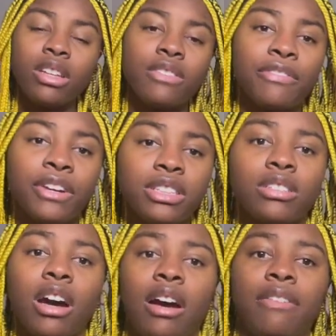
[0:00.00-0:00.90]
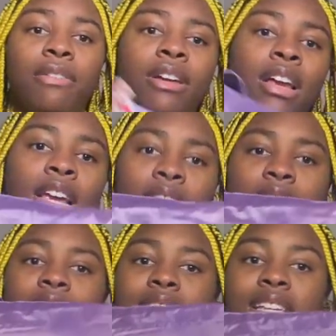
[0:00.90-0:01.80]
first off,
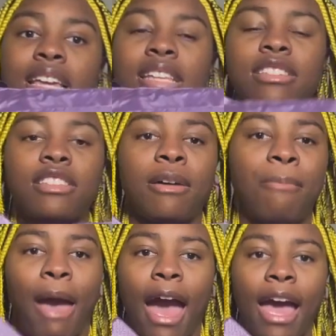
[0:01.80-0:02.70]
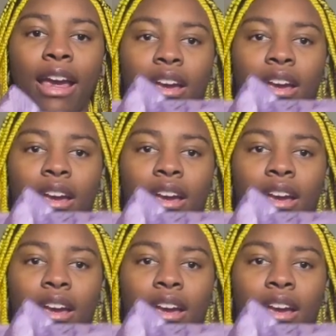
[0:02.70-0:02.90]
this is the bag